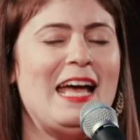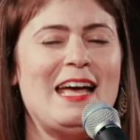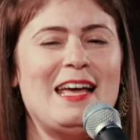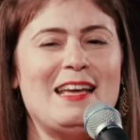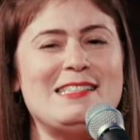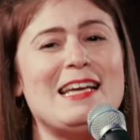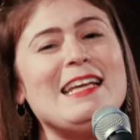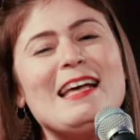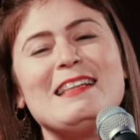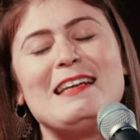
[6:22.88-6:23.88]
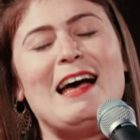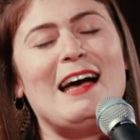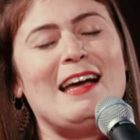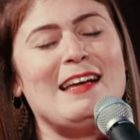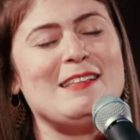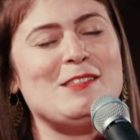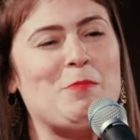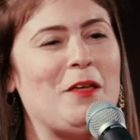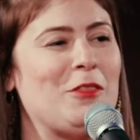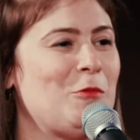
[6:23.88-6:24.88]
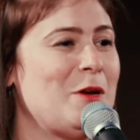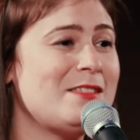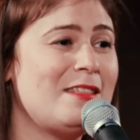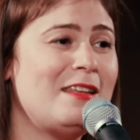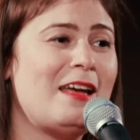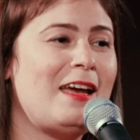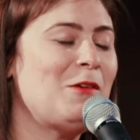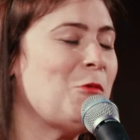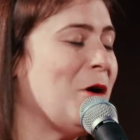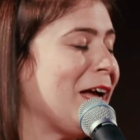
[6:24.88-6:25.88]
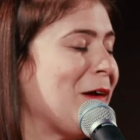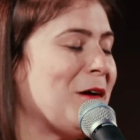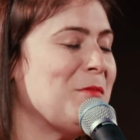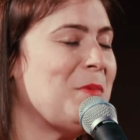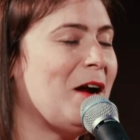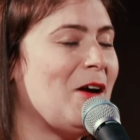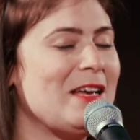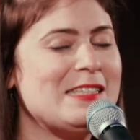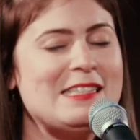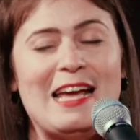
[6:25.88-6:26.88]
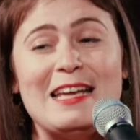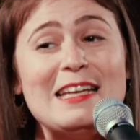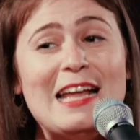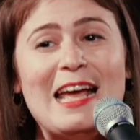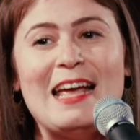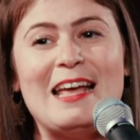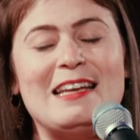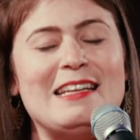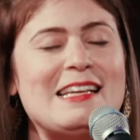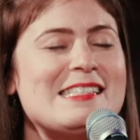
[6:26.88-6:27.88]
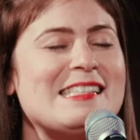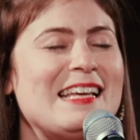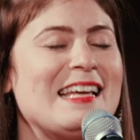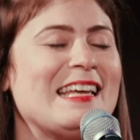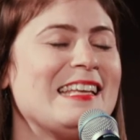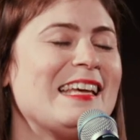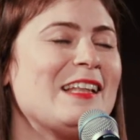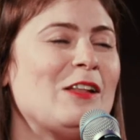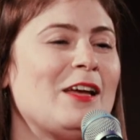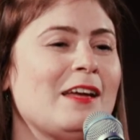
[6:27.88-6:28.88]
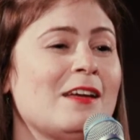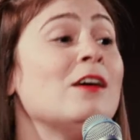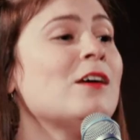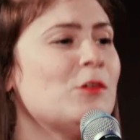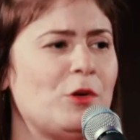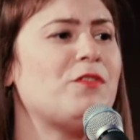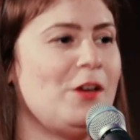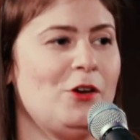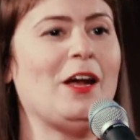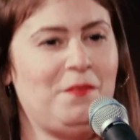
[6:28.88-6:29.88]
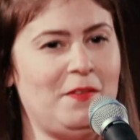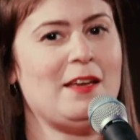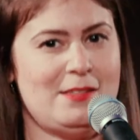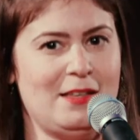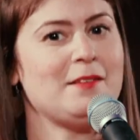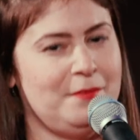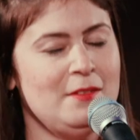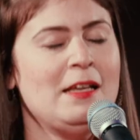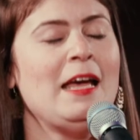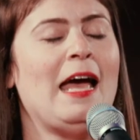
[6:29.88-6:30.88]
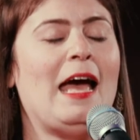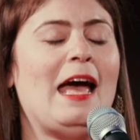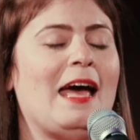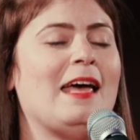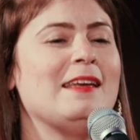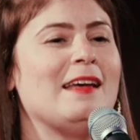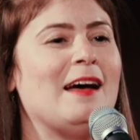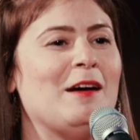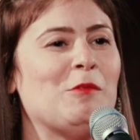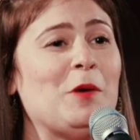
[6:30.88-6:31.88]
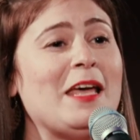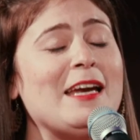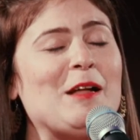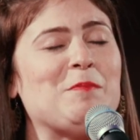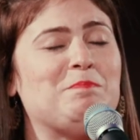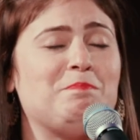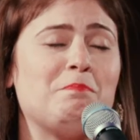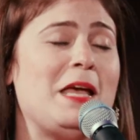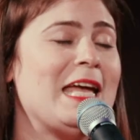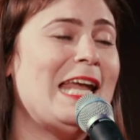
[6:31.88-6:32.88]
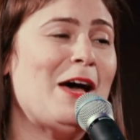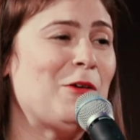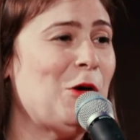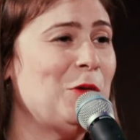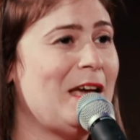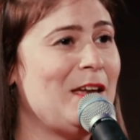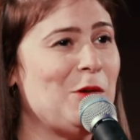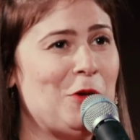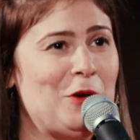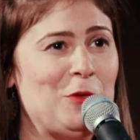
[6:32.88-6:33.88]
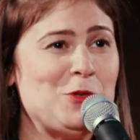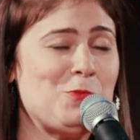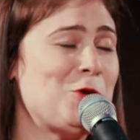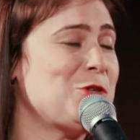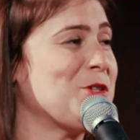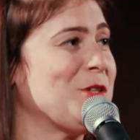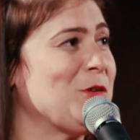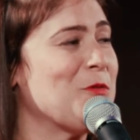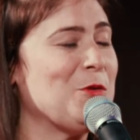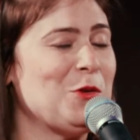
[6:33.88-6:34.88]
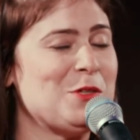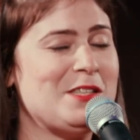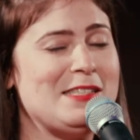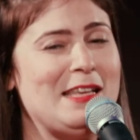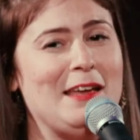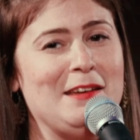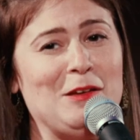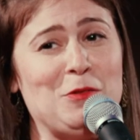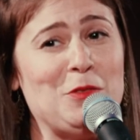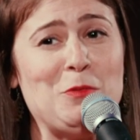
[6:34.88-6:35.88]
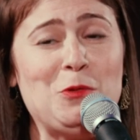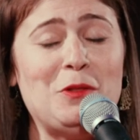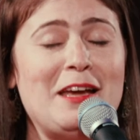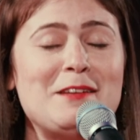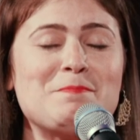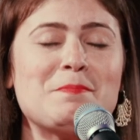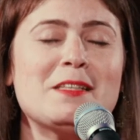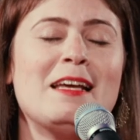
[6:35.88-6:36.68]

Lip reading: And Danielle and I spend the rest of the night walking around Paris, hand in hand, kissing and giggling. We figured out the kissing. And we ended up making out all night on one of those bridges that overlooks the Seine under the moonlight.